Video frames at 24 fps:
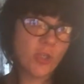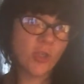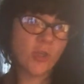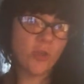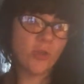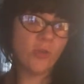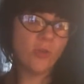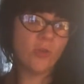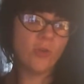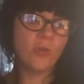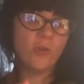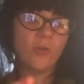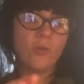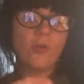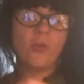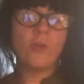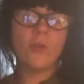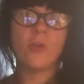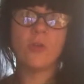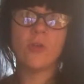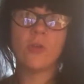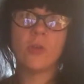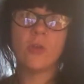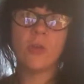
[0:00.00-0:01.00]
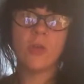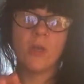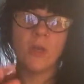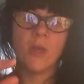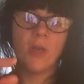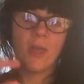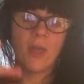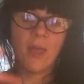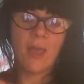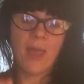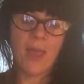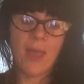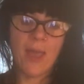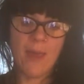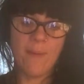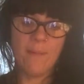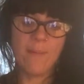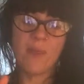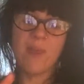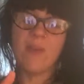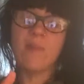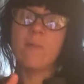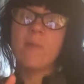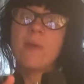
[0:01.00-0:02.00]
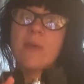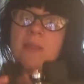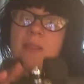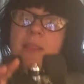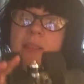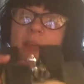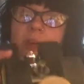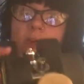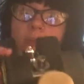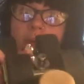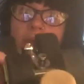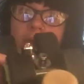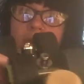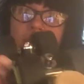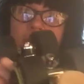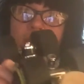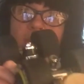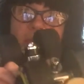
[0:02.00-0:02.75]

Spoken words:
to give me a little bit of